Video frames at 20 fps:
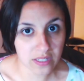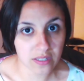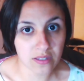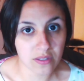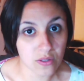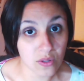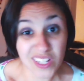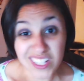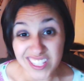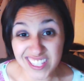
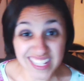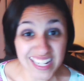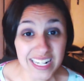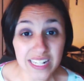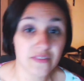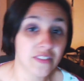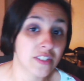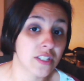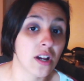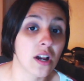So let's not
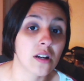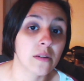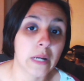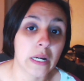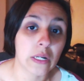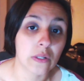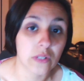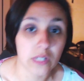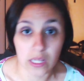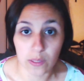even talk
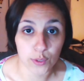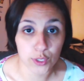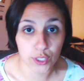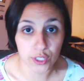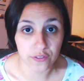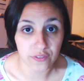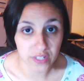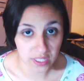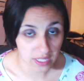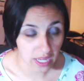about table
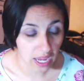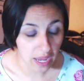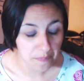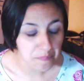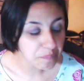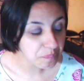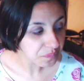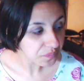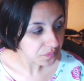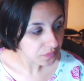service yet.
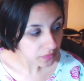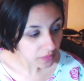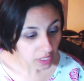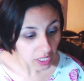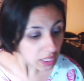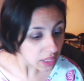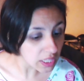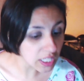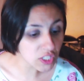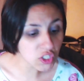
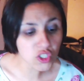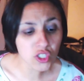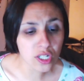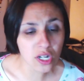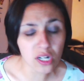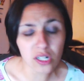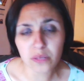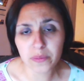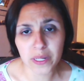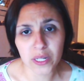Let's just
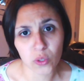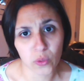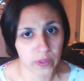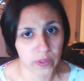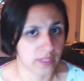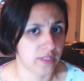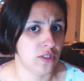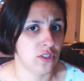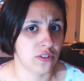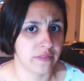talk about
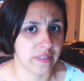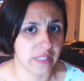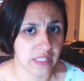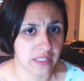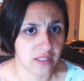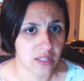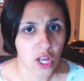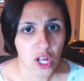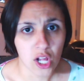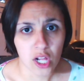quick
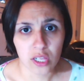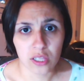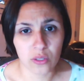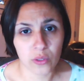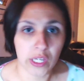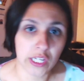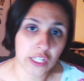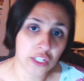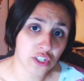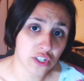service
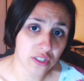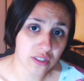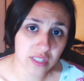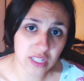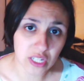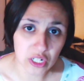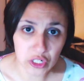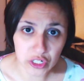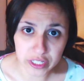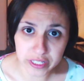locations.
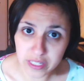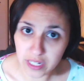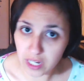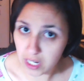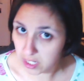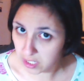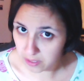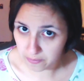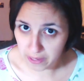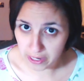There's a
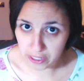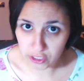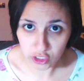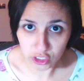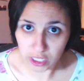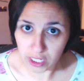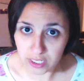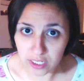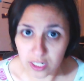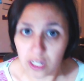ton in Magic
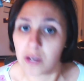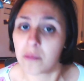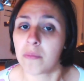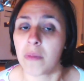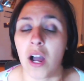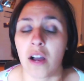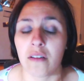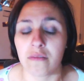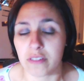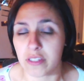Kingdom.
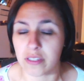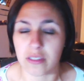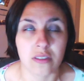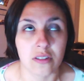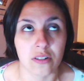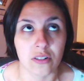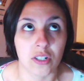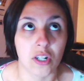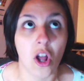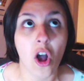Obviously,
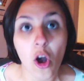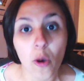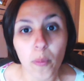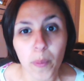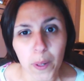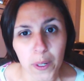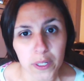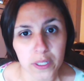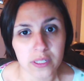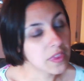they're in all
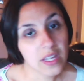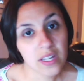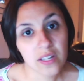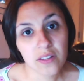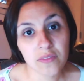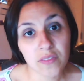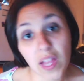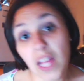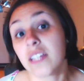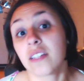parks. Think
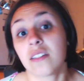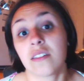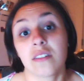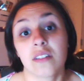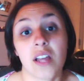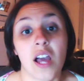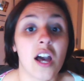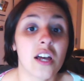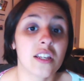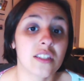of like
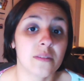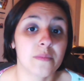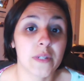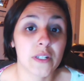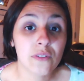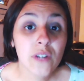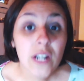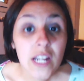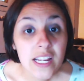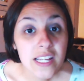
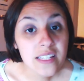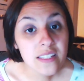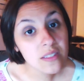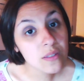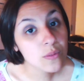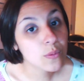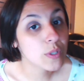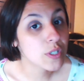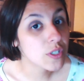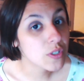Cosmic
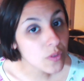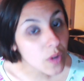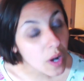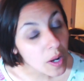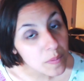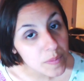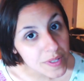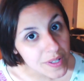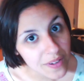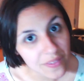Rays, which is
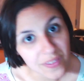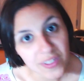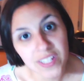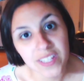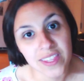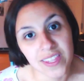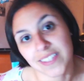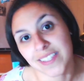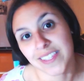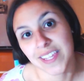Rob's
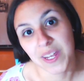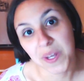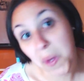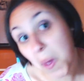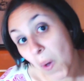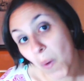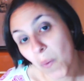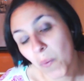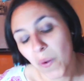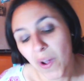favorite. This I
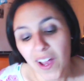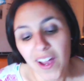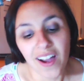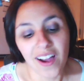know.